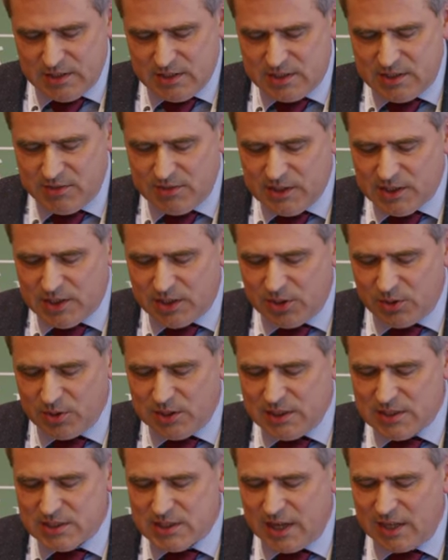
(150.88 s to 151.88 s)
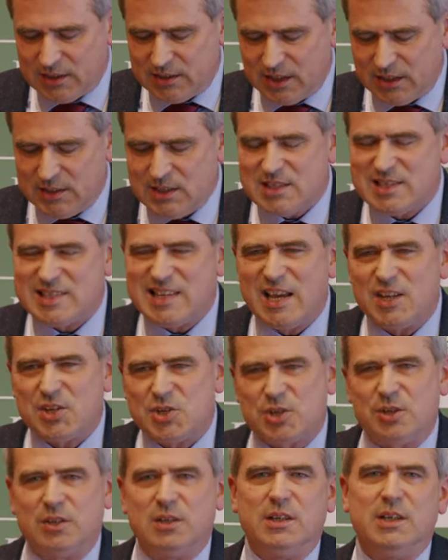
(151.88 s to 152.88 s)
Civil code is not an
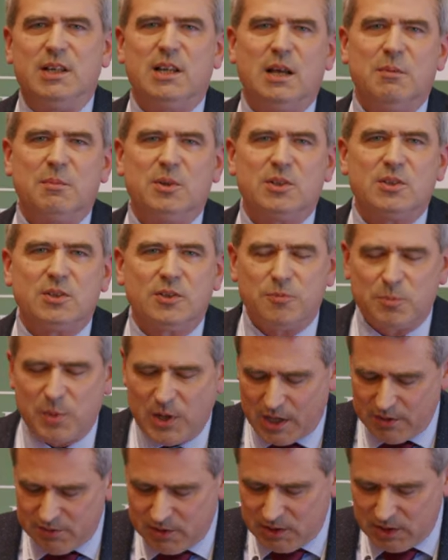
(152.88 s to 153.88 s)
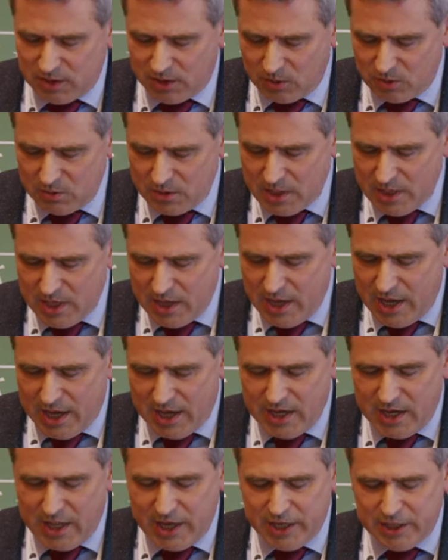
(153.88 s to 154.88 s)
essential element of private law.
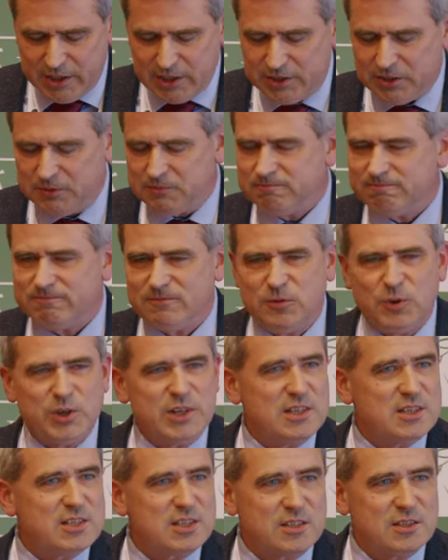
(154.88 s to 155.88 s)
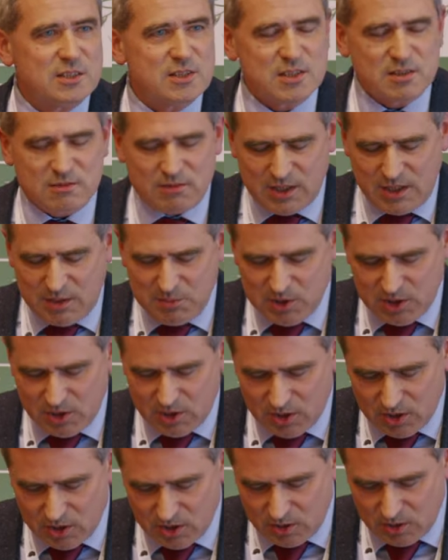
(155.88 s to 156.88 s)
Unlike, for instance,
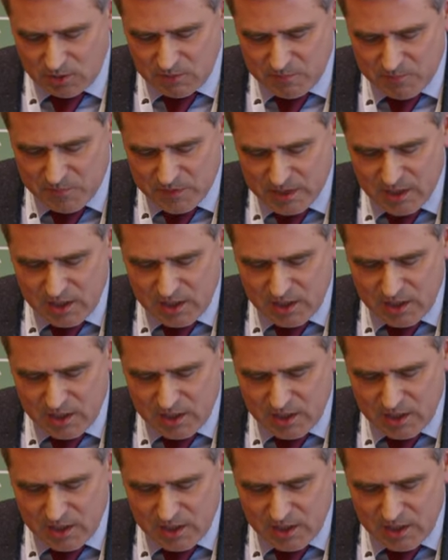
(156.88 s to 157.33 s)
criminal law,